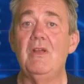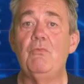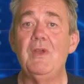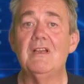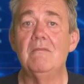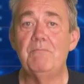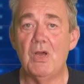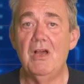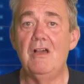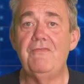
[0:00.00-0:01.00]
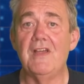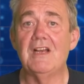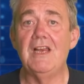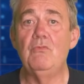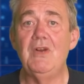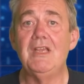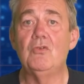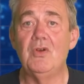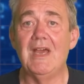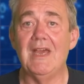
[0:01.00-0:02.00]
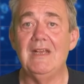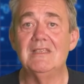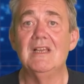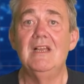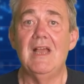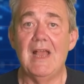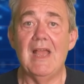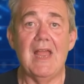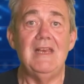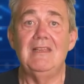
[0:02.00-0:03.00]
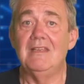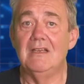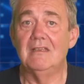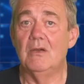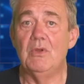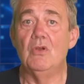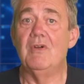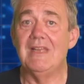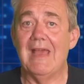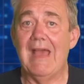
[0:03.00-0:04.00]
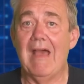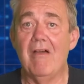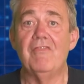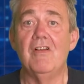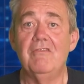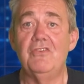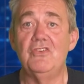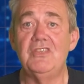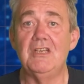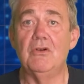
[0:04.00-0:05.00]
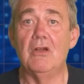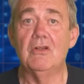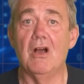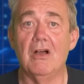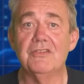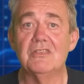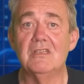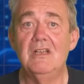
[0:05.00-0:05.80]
if we can perfectly recreate anything that we already have for zero cost,